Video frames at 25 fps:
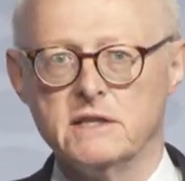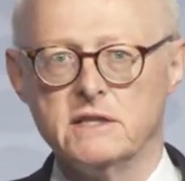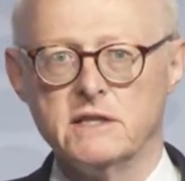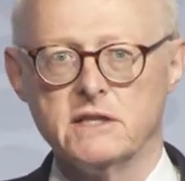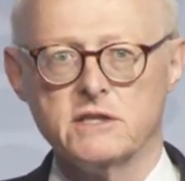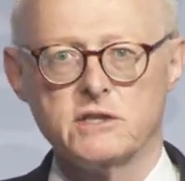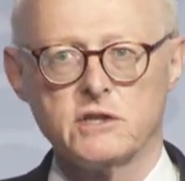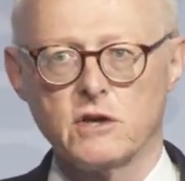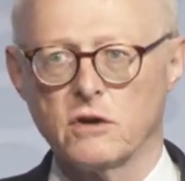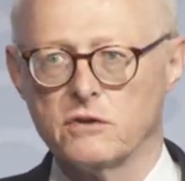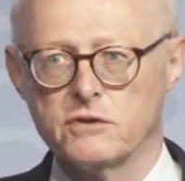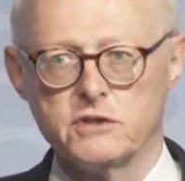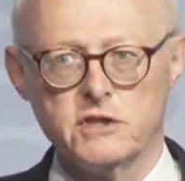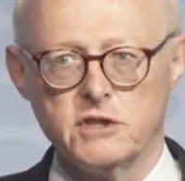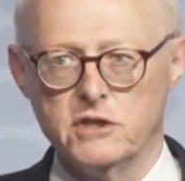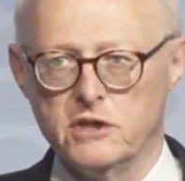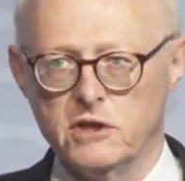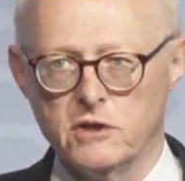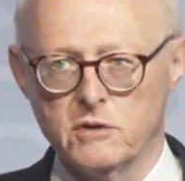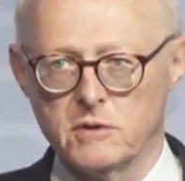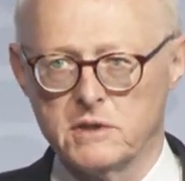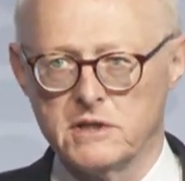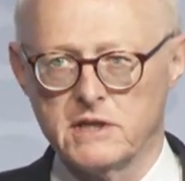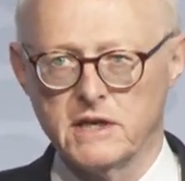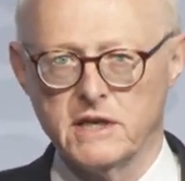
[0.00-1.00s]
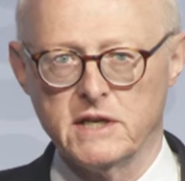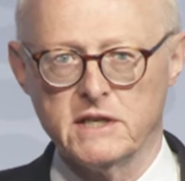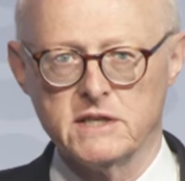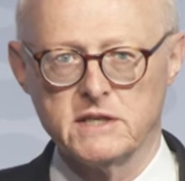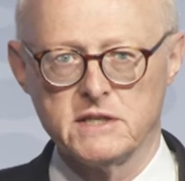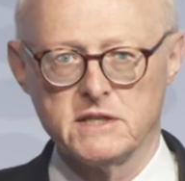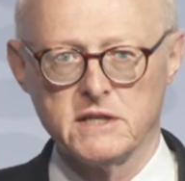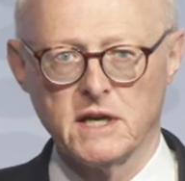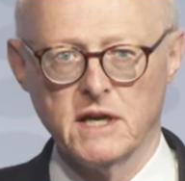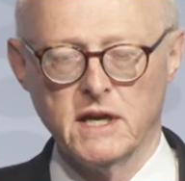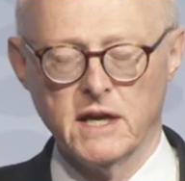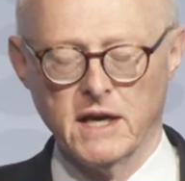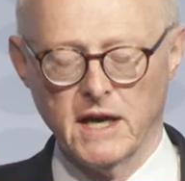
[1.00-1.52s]

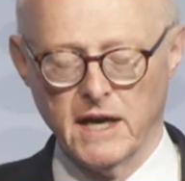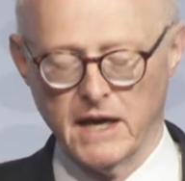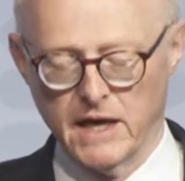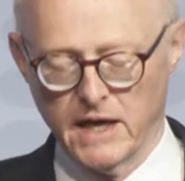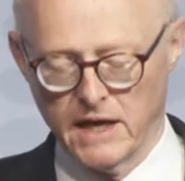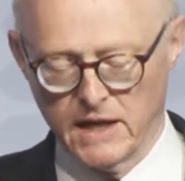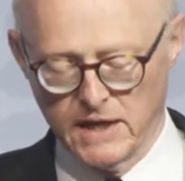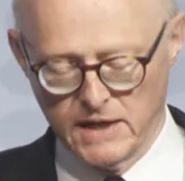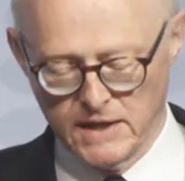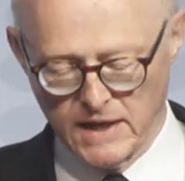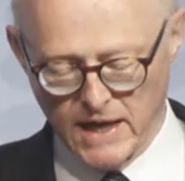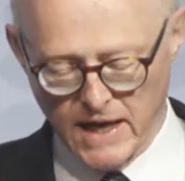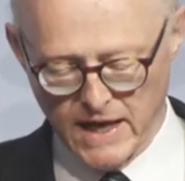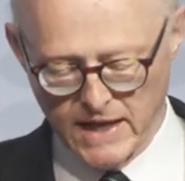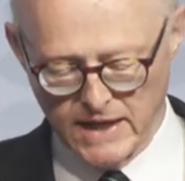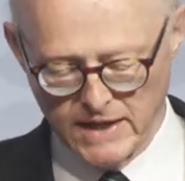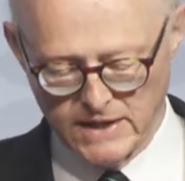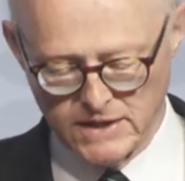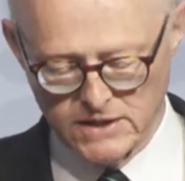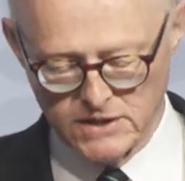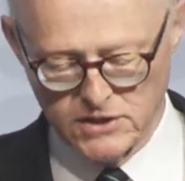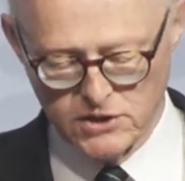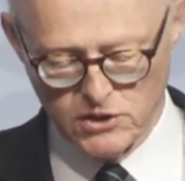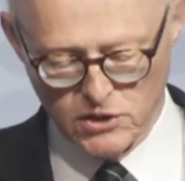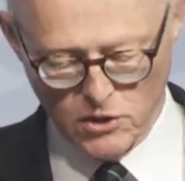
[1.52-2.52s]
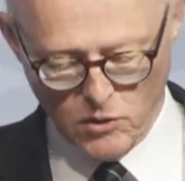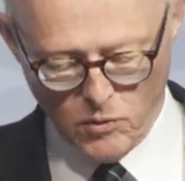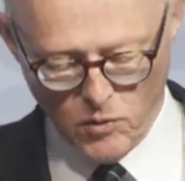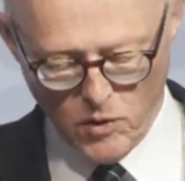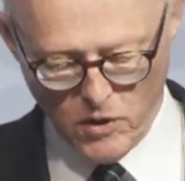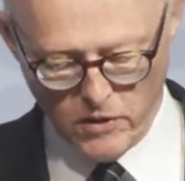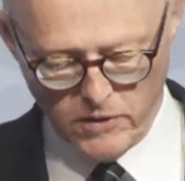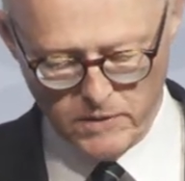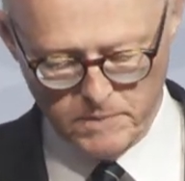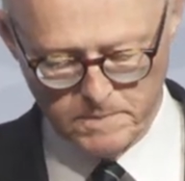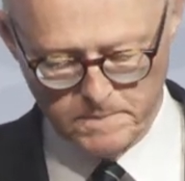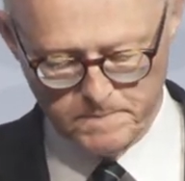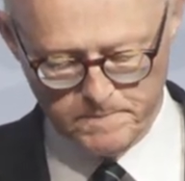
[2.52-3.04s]
discontinuities uh, and so
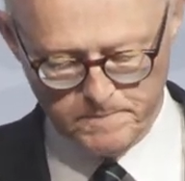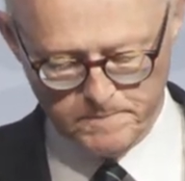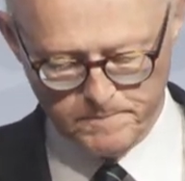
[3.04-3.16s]
on.